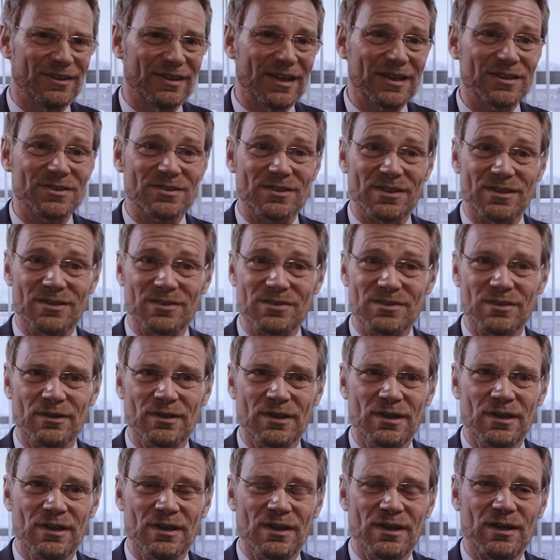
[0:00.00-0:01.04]
that sense,
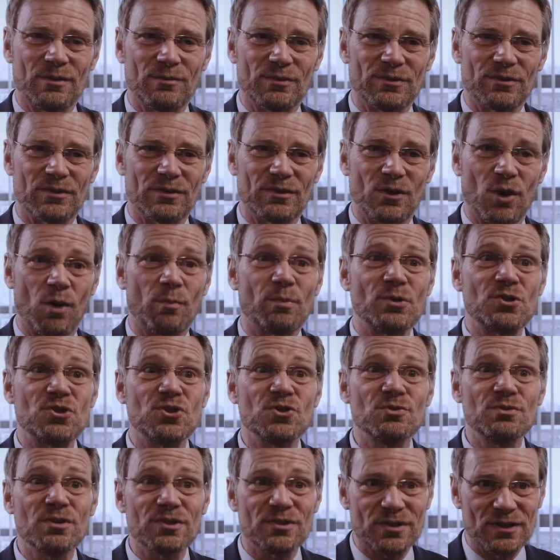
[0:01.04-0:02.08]
it was an
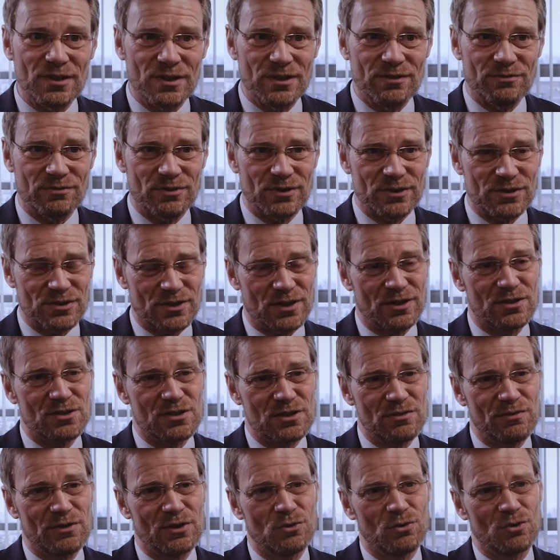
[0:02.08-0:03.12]
opportunity for a
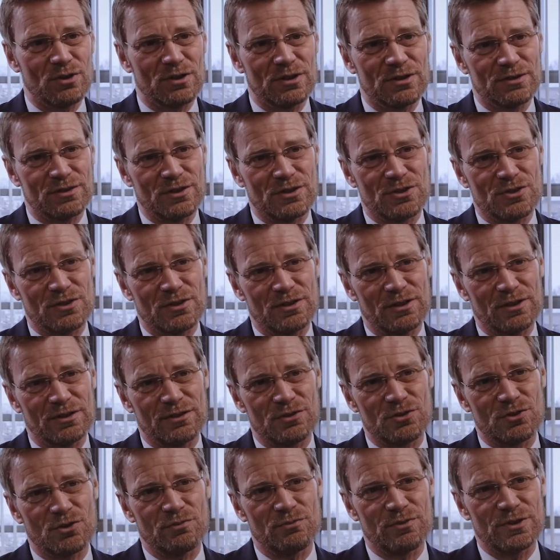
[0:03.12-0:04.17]
scientific organisation like the
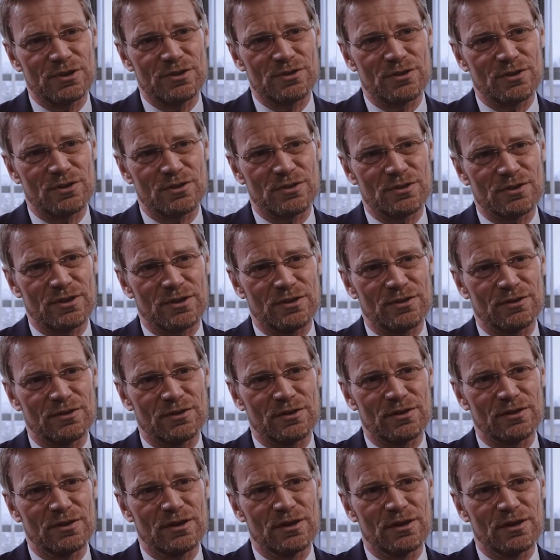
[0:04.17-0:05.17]
Joint Research Centre